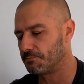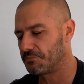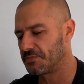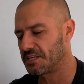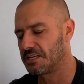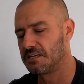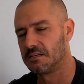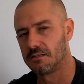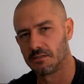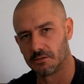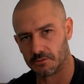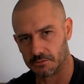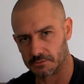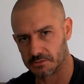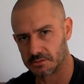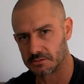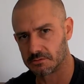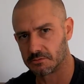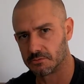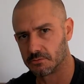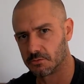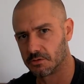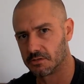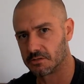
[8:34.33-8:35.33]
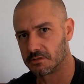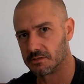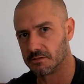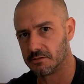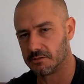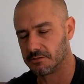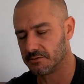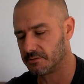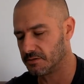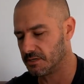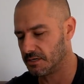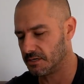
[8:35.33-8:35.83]
kilos worth
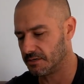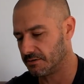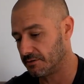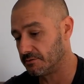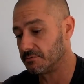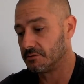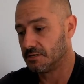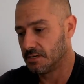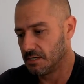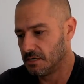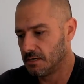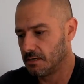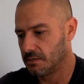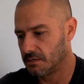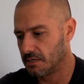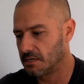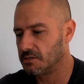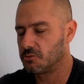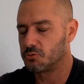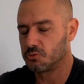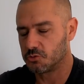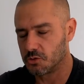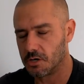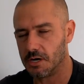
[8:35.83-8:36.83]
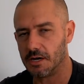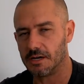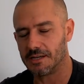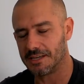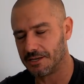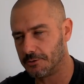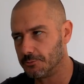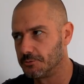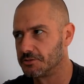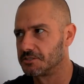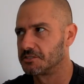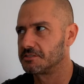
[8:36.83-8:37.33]
of,
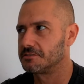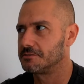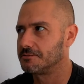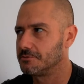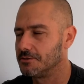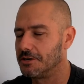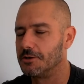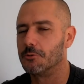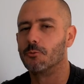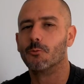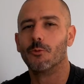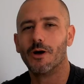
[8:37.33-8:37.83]
it